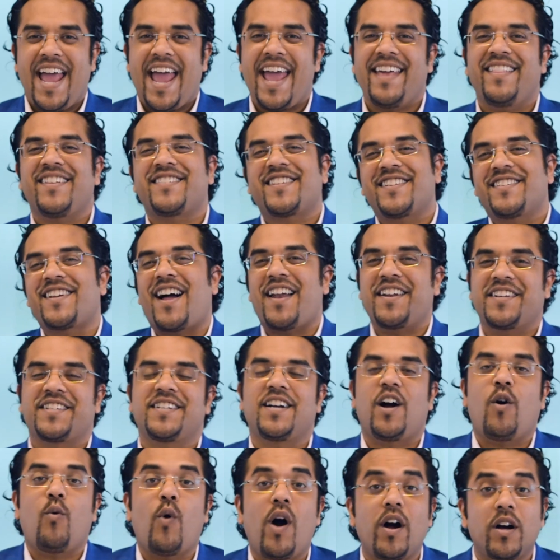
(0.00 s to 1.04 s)
Hey, this is Onyx
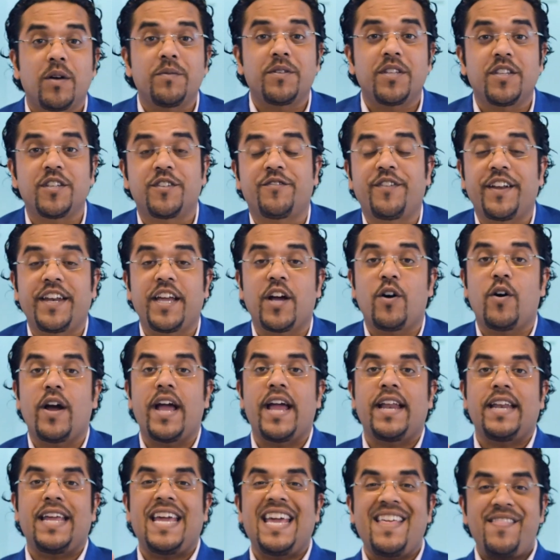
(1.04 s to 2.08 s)
Singhal. Welcome to this video.
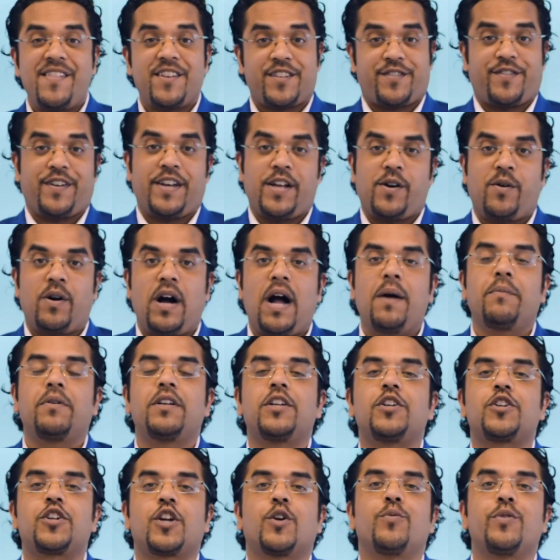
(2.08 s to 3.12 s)
And in this video, I'm
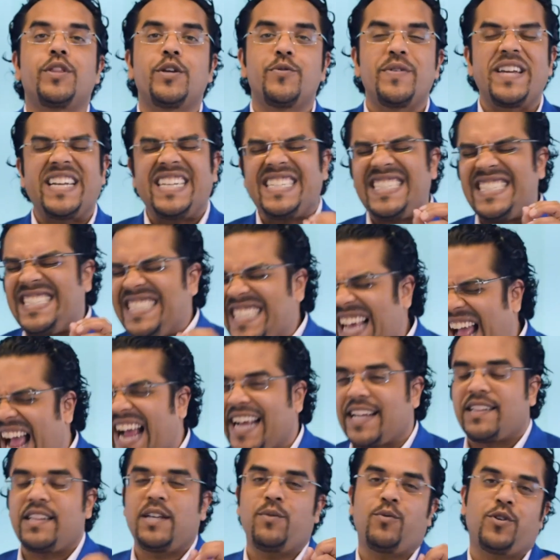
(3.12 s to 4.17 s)
going to share with you
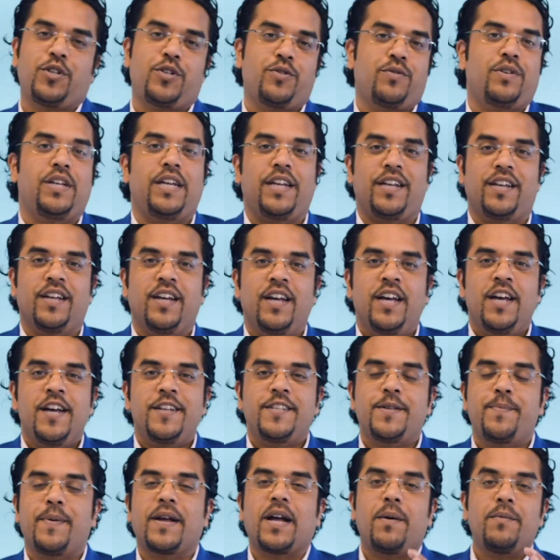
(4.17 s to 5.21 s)
exactly what you need
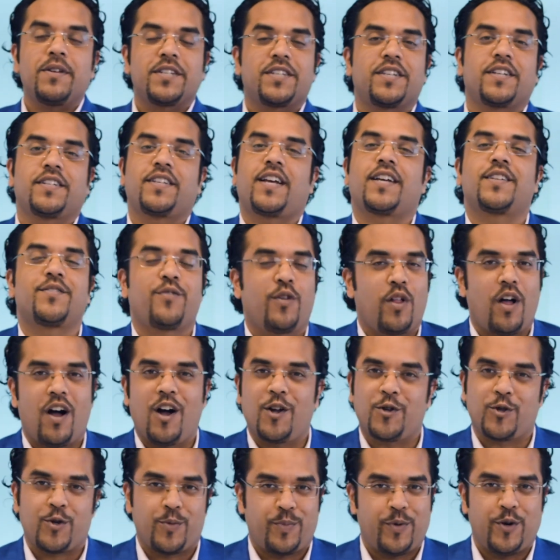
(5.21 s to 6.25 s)
to become a successful
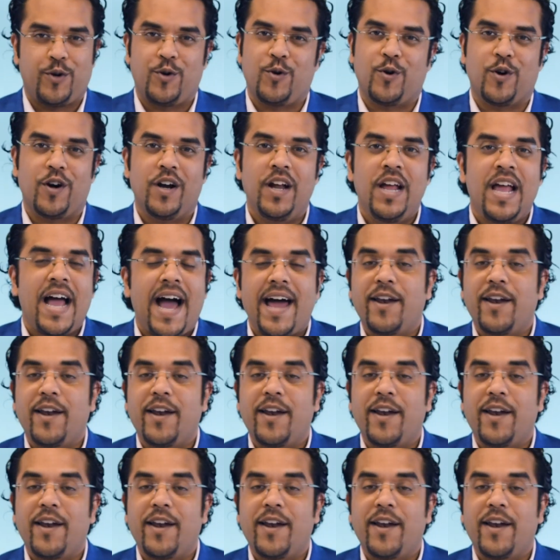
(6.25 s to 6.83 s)
entrepreneur.